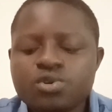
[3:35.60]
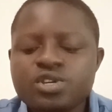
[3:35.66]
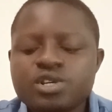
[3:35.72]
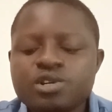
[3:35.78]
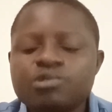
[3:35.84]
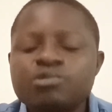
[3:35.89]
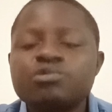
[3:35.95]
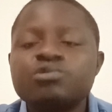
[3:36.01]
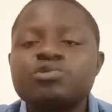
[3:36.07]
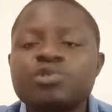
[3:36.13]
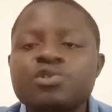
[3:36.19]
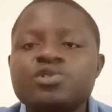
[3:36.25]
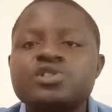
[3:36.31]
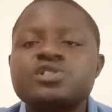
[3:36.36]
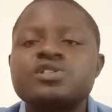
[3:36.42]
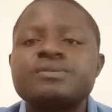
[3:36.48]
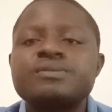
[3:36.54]
also
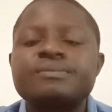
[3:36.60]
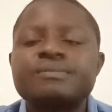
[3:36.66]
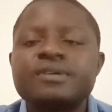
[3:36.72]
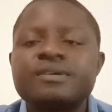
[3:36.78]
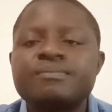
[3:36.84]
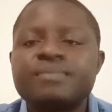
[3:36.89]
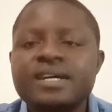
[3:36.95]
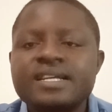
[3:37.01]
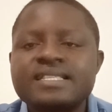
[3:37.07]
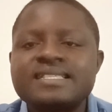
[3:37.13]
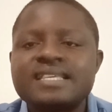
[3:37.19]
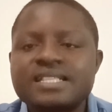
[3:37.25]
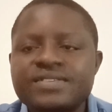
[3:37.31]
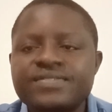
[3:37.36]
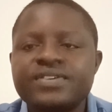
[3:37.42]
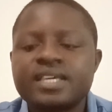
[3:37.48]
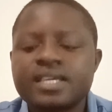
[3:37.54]
include those
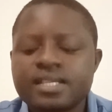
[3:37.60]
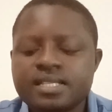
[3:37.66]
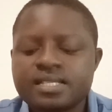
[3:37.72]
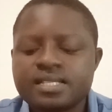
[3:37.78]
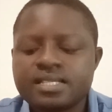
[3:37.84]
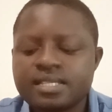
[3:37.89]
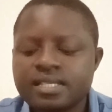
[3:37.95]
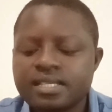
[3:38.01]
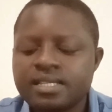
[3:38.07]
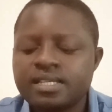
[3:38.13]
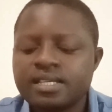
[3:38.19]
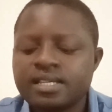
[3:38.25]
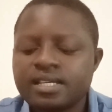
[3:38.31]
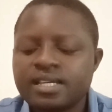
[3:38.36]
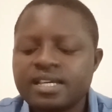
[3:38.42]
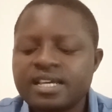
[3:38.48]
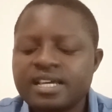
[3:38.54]
birth
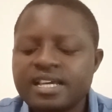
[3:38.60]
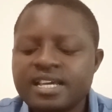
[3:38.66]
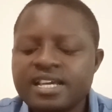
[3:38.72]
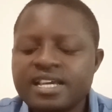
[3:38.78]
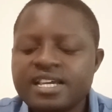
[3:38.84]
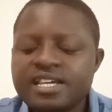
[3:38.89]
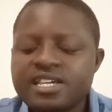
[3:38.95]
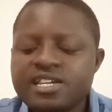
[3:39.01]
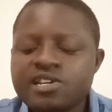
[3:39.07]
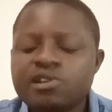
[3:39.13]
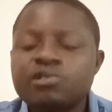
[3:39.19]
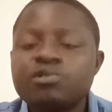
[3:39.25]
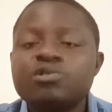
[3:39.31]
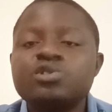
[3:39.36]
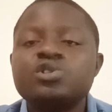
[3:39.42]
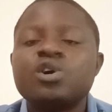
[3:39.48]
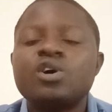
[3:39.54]
certificates.
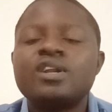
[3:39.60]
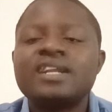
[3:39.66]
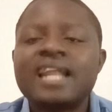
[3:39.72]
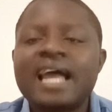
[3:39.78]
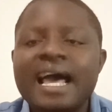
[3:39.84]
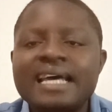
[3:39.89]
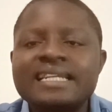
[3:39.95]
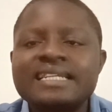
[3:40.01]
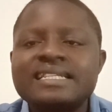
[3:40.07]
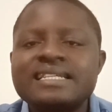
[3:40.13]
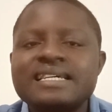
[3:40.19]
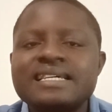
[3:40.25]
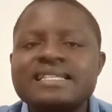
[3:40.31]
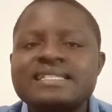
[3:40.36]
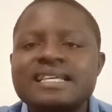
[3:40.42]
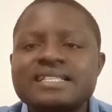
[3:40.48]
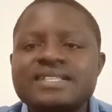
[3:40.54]
Include your
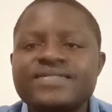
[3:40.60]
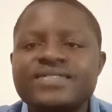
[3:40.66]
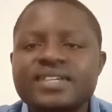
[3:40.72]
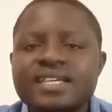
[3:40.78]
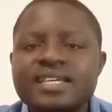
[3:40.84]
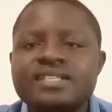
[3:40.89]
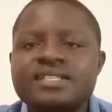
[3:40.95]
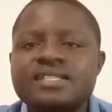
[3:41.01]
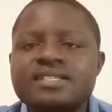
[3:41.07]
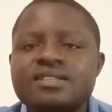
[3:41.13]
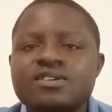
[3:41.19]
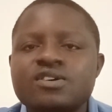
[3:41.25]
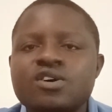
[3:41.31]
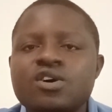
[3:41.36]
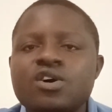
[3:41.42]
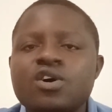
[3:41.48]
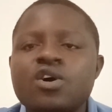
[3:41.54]
land
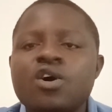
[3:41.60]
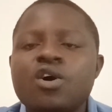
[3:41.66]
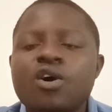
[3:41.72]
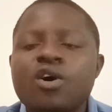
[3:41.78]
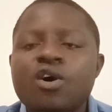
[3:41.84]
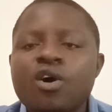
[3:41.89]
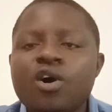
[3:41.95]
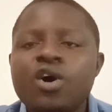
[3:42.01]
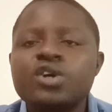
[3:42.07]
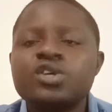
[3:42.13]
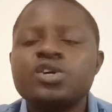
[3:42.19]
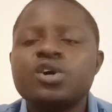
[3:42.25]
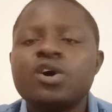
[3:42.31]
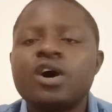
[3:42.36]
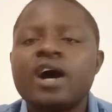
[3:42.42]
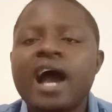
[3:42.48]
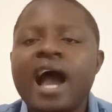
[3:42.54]
certificate
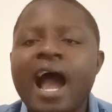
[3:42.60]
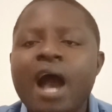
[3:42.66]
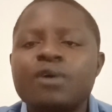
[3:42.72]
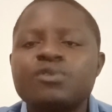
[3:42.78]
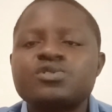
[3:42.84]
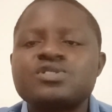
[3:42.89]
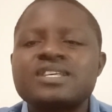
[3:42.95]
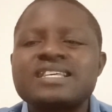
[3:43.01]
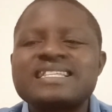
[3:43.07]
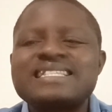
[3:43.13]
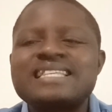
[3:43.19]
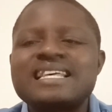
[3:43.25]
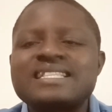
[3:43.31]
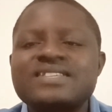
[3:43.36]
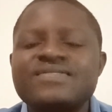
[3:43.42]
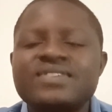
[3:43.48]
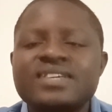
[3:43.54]
or your
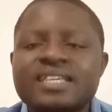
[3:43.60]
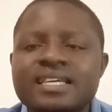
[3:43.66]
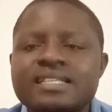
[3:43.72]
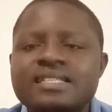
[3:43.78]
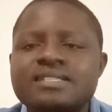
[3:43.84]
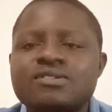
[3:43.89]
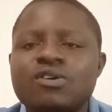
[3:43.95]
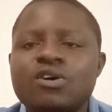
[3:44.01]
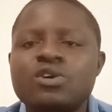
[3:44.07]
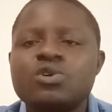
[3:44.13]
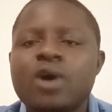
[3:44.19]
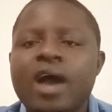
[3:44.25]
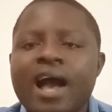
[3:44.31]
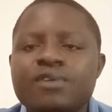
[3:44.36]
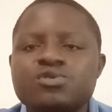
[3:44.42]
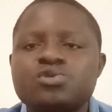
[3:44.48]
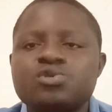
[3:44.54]
house
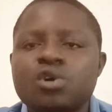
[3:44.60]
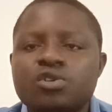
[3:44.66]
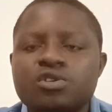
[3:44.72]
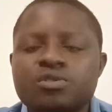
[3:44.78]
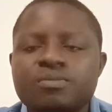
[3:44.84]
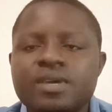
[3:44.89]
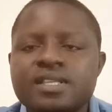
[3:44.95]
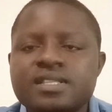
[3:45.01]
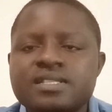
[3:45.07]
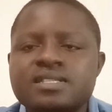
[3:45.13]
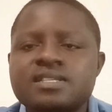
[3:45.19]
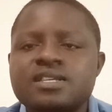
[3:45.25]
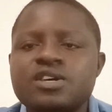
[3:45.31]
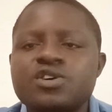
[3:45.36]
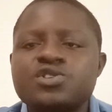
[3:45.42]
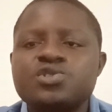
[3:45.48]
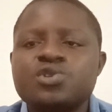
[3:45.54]
certificate or your house
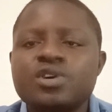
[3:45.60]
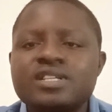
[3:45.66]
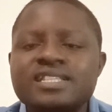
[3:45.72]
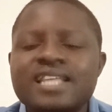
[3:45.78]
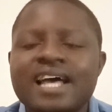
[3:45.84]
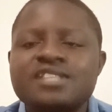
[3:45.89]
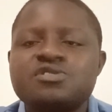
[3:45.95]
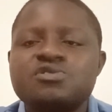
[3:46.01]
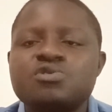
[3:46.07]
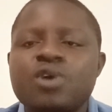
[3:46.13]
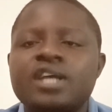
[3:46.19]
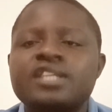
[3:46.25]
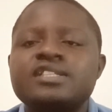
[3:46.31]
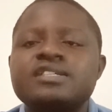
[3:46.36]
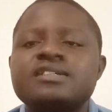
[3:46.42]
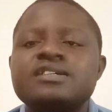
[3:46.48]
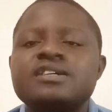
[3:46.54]
documents showing
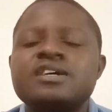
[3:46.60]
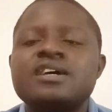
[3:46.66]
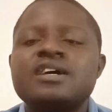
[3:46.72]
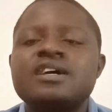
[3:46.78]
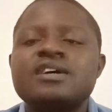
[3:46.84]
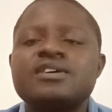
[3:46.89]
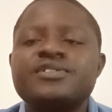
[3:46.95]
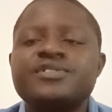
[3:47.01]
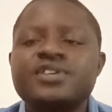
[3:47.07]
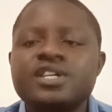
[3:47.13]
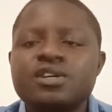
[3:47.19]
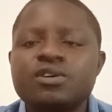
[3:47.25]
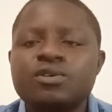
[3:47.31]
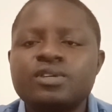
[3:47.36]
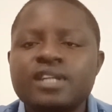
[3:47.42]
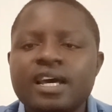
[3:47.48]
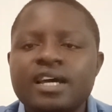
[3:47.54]
that you are the
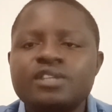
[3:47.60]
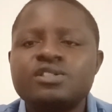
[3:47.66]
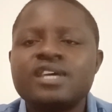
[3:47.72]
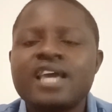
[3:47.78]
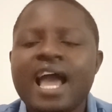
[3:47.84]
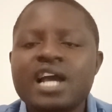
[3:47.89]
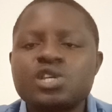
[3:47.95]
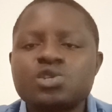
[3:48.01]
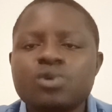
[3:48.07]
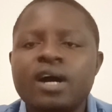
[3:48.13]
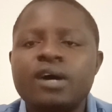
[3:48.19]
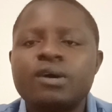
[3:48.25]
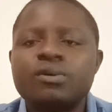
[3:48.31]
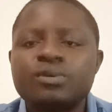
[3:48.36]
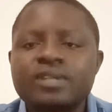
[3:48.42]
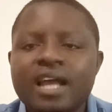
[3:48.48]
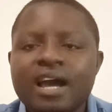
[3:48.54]
real owner, the
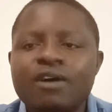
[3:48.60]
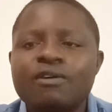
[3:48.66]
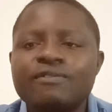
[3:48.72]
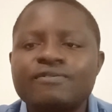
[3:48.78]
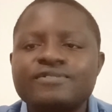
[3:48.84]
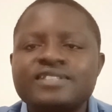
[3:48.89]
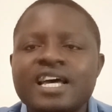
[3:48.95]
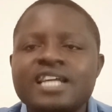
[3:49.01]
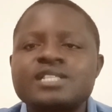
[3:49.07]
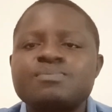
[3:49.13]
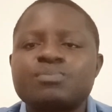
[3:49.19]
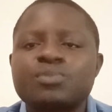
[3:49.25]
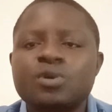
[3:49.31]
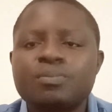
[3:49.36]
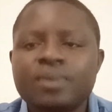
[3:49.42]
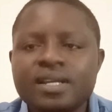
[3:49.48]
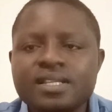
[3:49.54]
actual owner
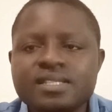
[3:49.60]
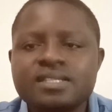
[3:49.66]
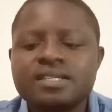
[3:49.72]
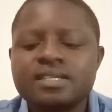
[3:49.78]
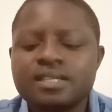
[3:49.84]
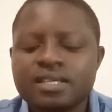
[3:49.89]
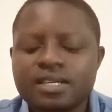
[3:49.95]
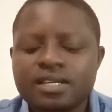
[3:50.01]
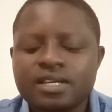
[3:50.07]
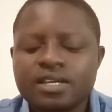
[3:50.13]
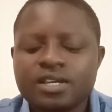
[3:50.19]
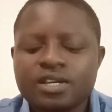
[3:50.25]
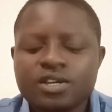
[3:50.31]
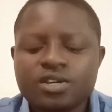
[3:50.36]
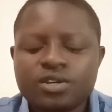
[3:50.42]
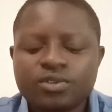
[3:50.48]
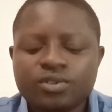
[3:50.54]
of that
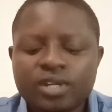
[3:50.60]
property,